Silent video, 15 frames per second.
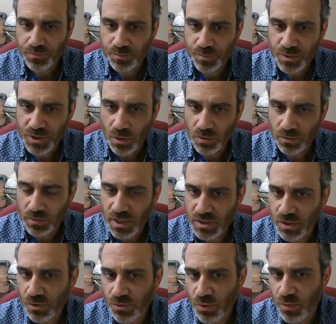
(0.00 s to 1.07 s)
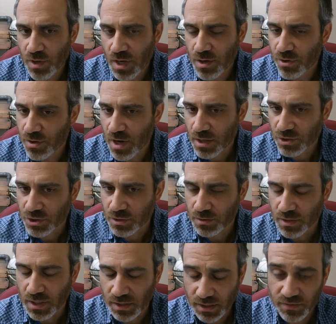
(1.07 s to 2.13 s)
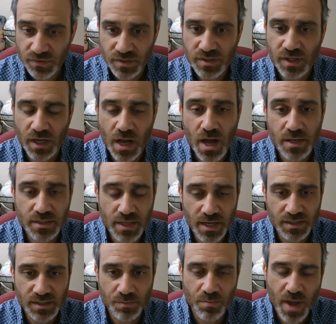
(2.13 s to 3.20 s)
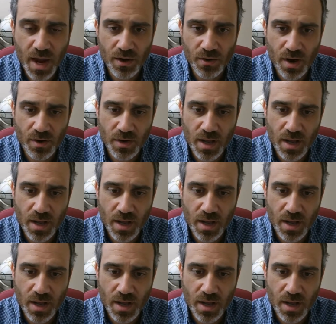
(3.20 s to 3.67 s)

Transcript: So let's go through the introduction that gives us the context and background.